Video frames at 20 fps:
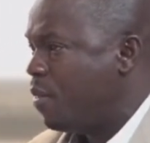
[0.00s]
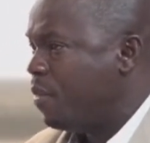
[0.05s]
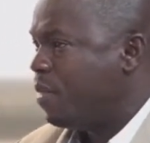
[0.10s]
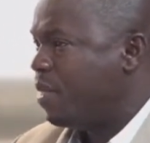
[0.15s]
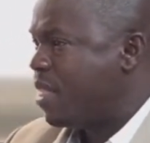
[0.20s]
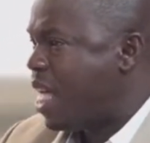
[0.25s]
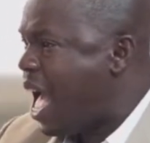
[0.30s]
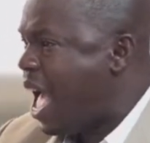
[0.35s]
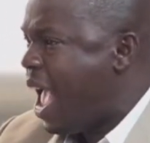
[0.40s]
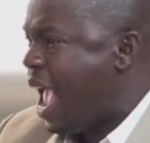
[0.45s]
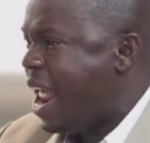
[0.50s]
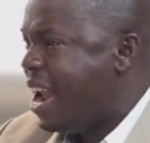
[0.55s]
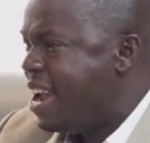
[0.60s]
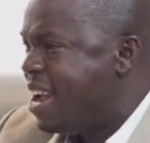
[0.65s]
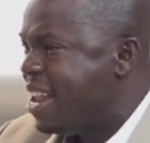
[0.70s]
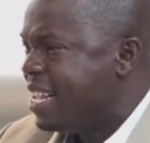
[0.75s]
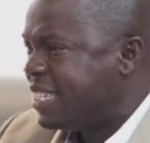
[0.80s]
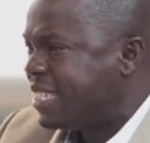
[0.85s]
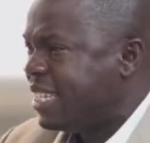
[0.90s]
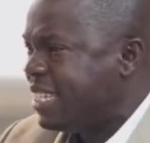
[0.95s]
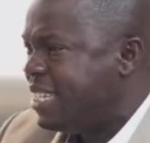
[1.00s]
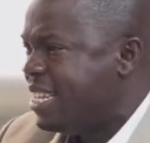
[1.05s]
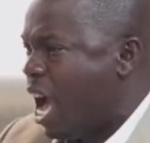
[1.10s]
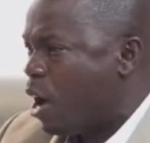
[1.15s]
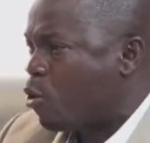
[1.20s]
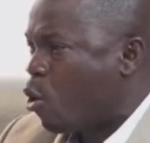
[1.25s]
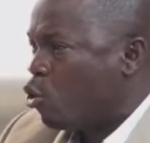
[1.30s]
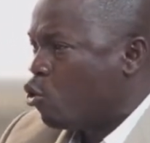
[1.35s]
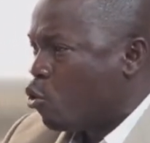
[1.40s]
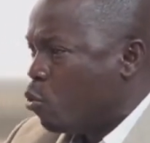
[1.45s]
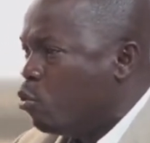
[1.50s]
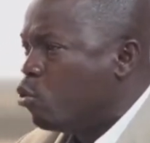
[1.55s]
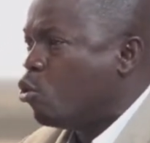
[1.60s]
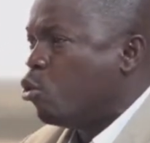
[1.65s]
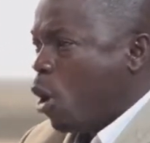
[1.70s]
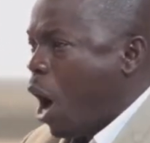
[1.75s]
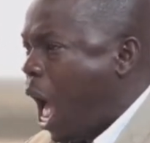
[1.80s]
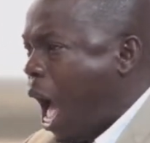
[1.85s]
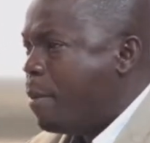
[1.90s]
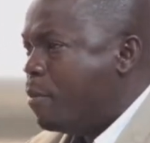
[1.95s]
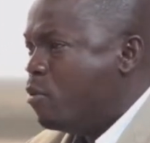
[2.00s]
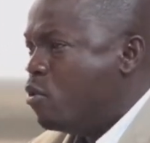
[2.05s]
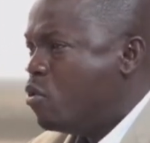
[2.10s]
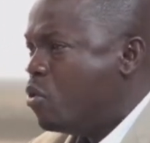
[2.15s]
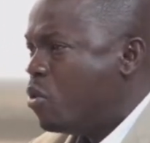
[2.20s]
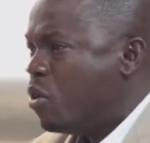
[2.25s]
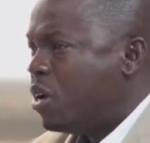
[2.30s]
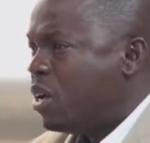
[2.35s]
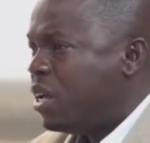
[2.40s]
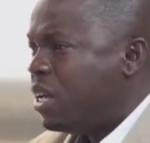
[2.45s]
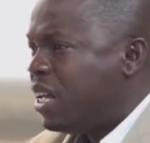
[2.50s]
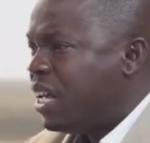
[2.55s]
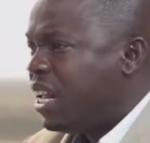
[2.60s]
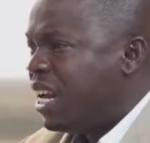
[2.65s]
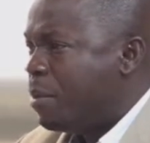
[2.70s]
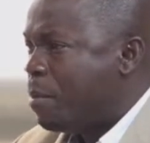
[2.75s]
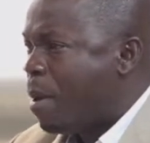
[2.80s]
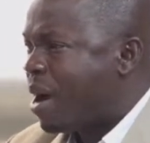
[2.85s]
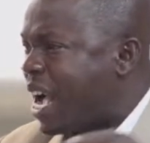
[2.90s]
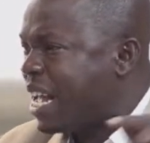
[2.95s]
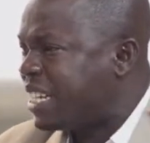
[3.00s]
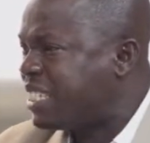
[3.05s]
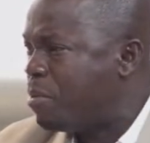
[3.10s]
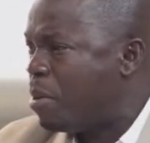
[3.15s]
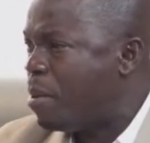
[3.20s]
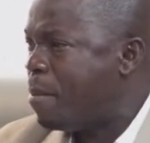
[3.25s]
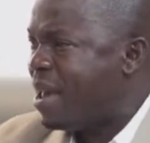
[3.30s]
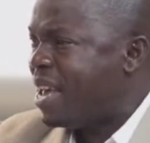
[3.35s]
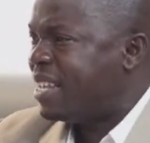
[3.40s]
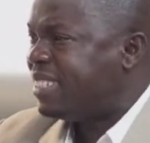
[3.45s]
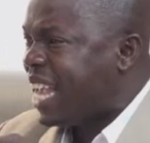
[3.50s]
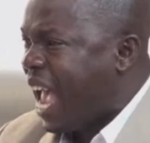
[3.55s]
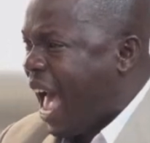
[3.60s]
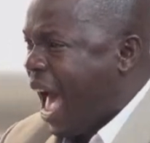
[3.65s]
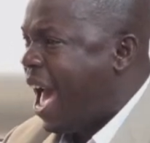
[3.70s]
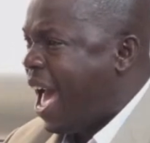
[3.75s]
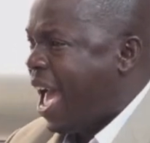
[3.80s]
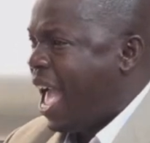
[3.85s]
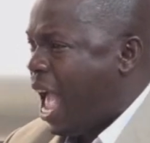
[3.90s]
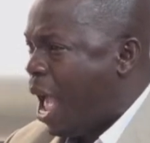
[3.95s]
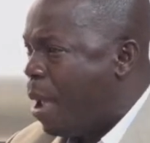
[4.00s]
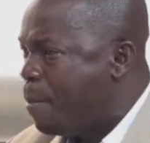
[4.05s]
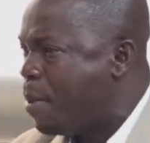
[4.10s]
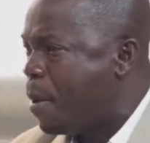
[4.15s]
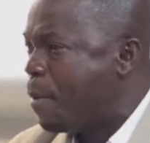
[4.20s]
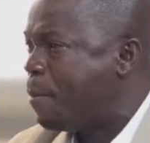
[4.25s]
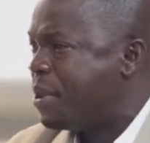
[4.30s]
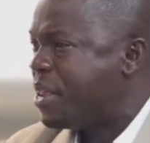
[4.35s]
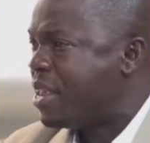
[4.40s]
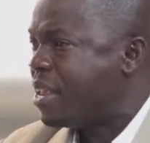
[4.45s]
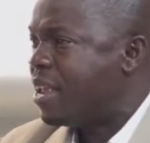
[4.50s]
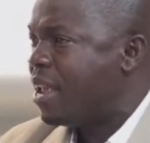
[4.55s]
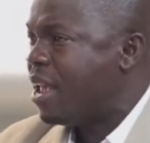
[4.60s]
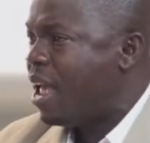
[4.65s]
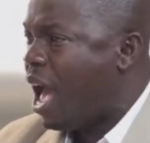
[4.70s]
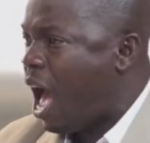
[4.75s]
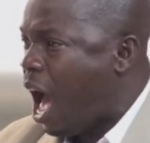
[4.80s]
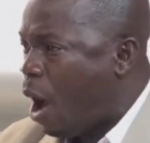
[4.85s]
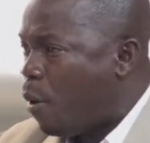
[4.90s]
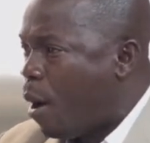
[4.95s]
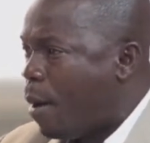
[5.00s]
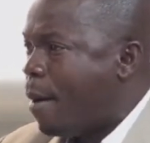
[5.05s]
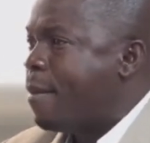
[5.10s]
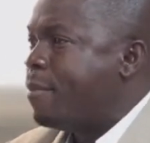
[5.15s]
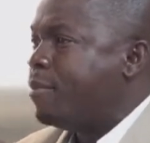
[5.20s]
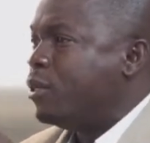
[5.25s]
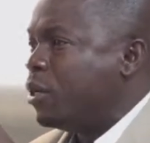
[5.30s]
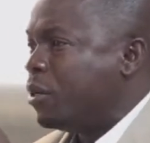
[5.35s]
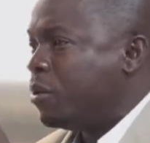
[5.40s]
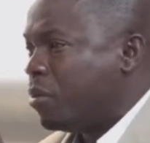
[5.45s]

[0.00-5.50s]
Not any city, I could do Kuram, the Makasim Major MPP. I mean,